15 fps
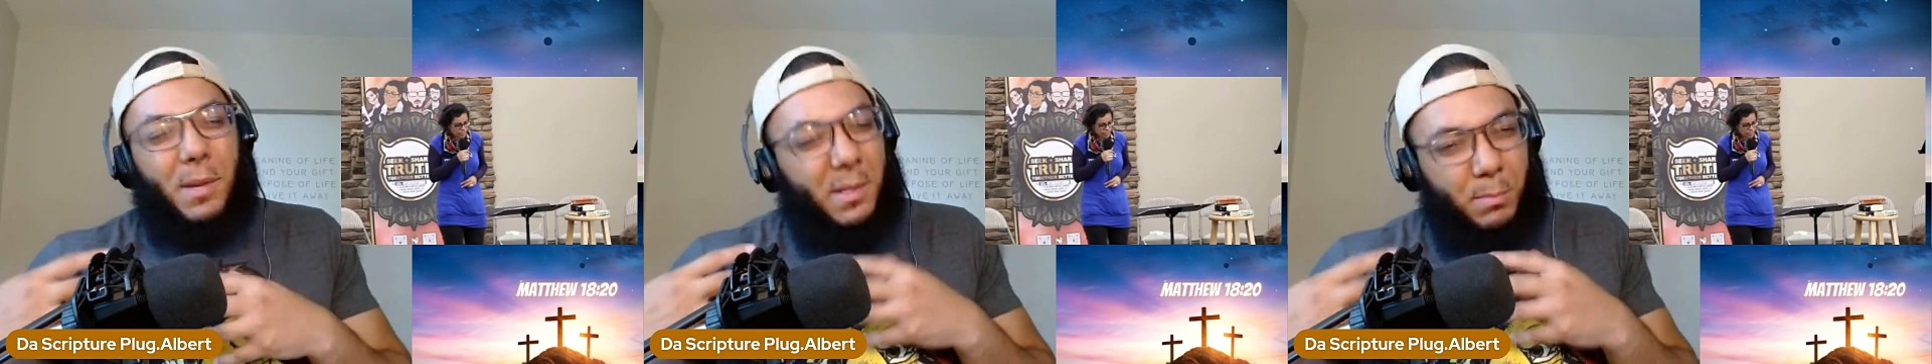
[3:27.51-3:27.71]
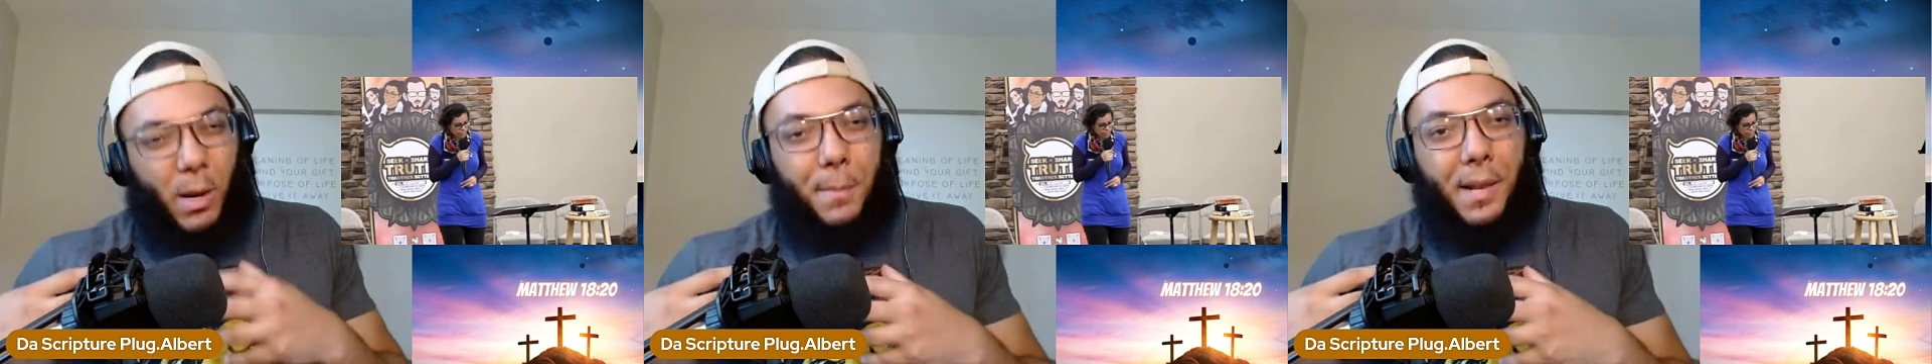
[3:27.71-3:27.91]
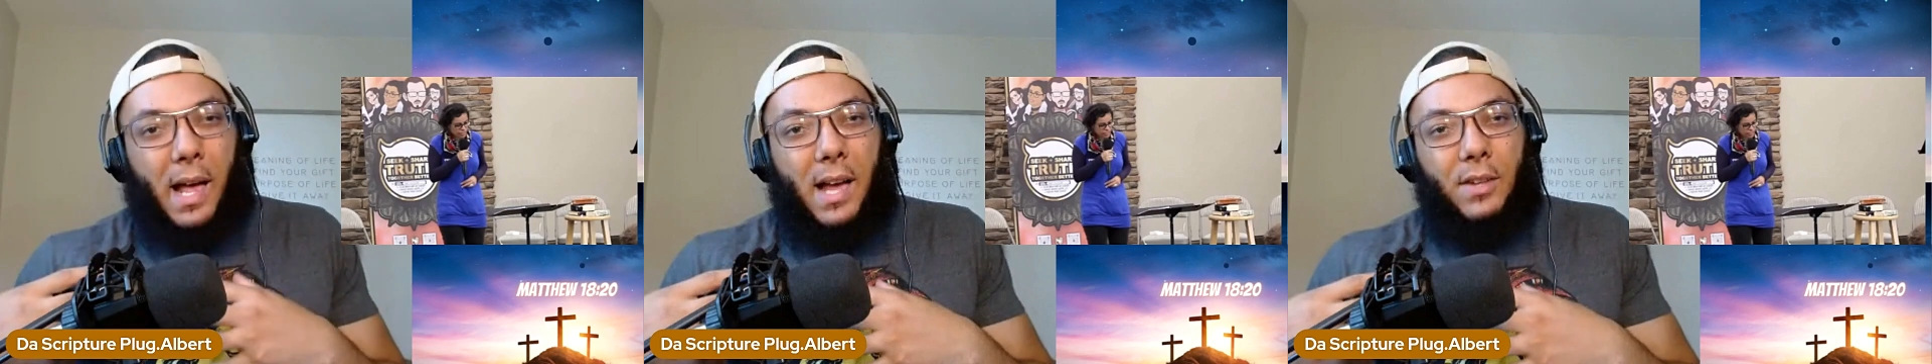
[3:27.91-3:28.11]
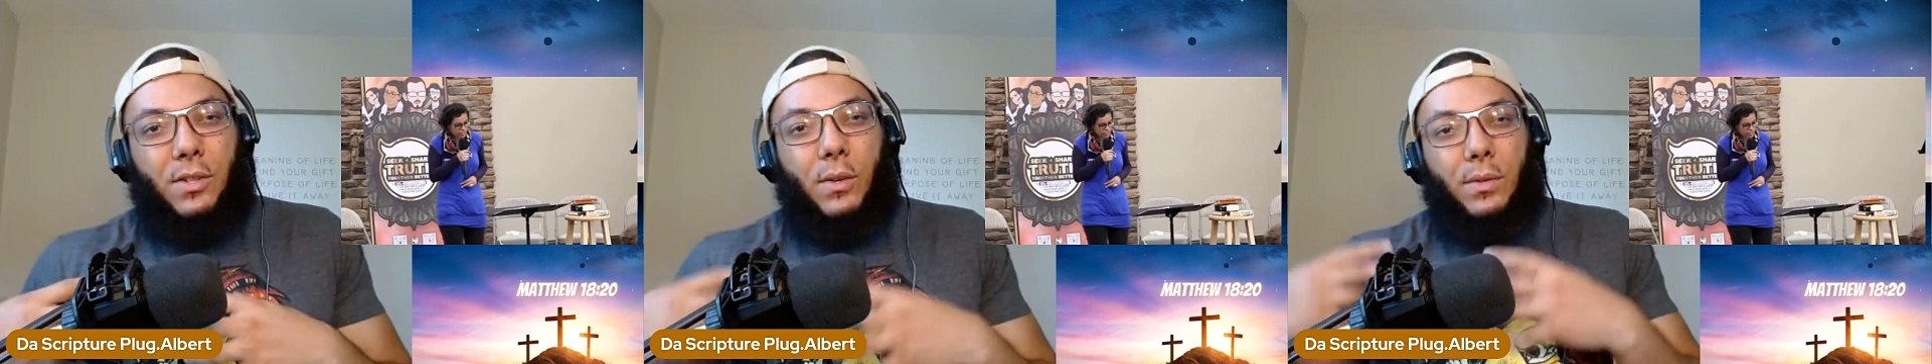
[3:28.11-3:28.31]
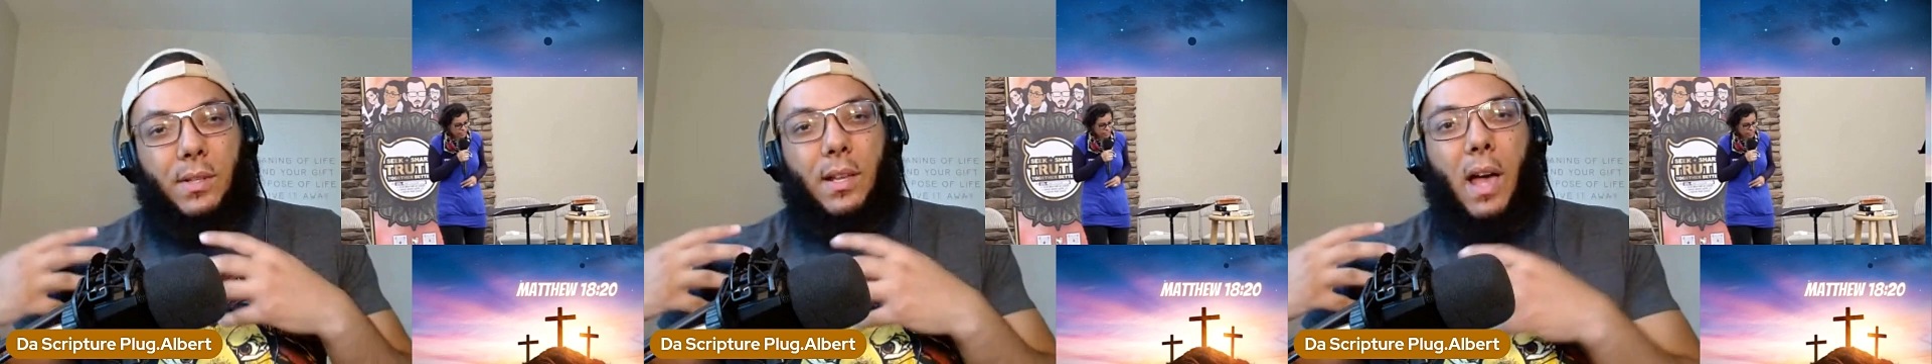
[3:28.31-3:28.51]
It's probably the Hafs.
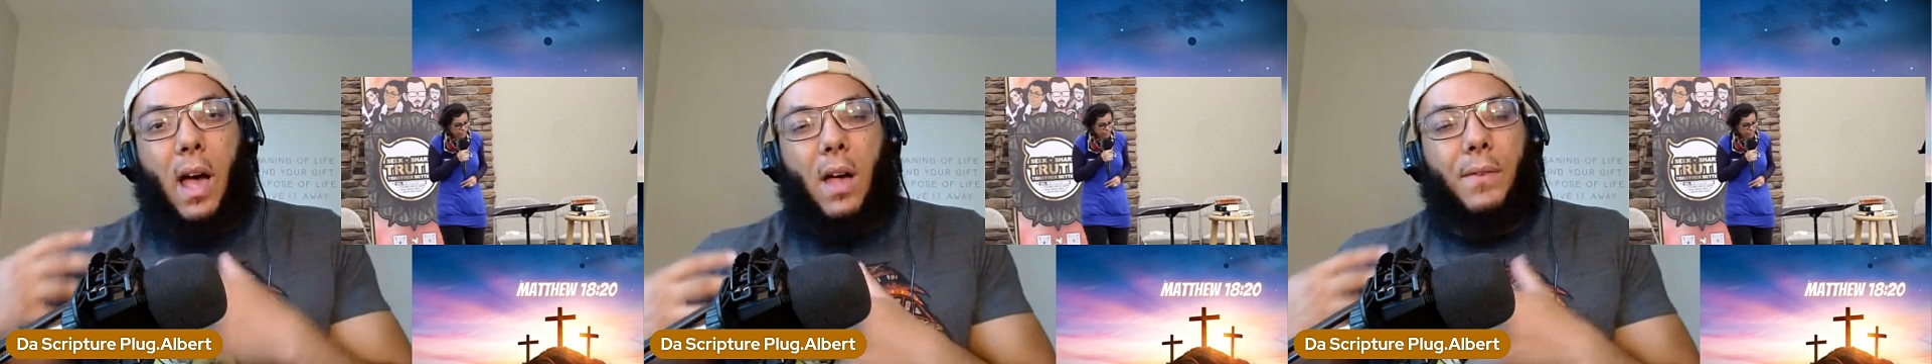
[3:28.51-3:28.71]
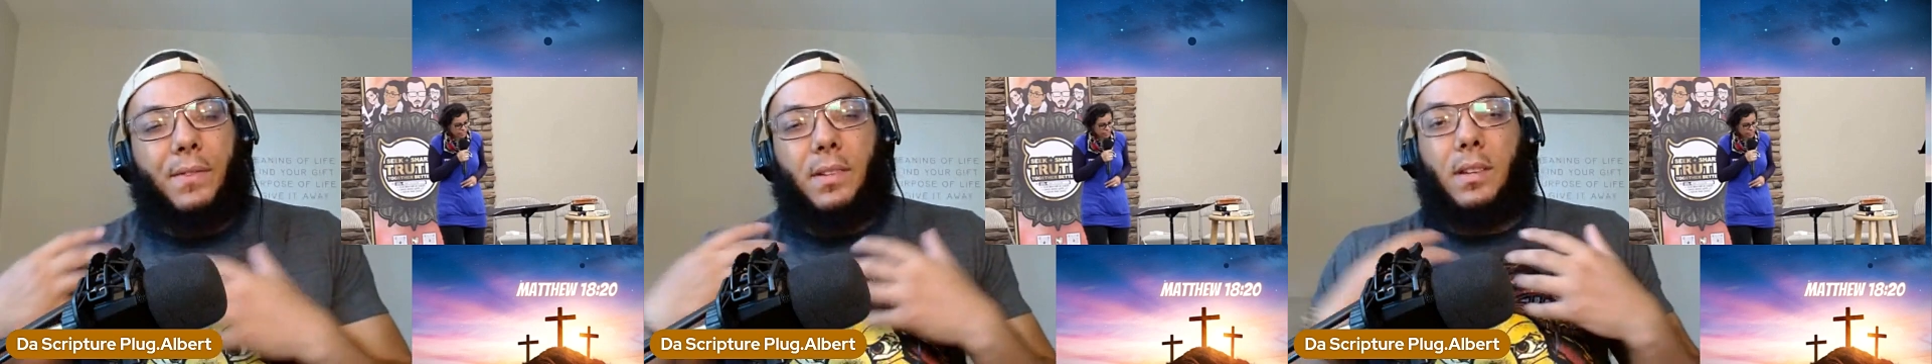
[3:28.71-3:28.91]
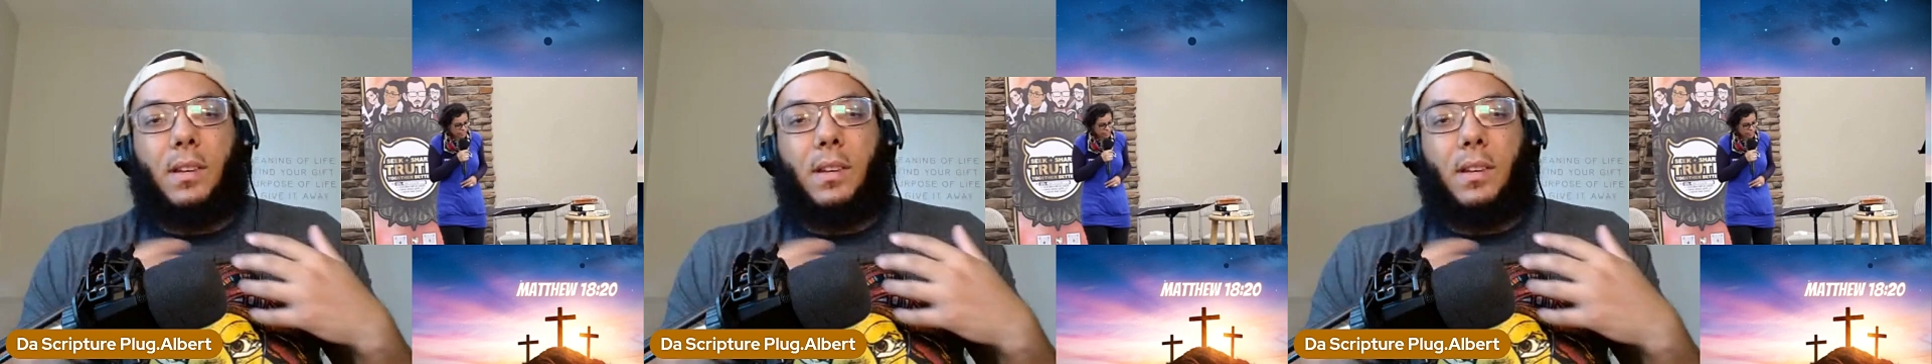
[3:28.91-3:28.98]
It's the Hafs